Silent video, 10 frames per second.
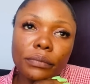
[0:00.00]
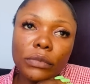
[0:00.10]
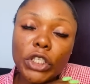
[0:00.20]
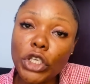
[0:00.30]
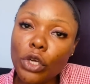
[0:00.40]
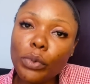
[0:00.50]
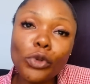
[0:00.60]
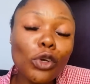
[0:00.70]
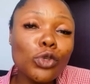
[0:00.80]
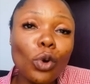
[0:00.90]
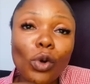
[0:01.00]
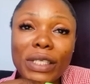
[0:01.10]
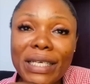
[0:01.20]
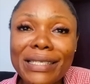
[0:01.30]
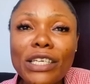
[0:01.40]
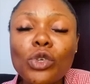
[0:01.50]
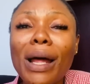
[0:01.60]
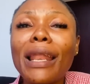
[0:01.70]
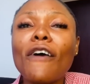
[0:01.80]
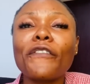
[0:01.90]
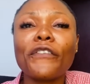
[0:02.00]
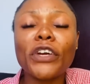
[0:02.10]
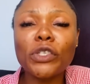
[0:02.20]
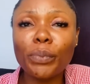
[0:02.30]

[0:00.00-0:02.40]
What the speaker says: Tinubu not to contest. They should allow fresh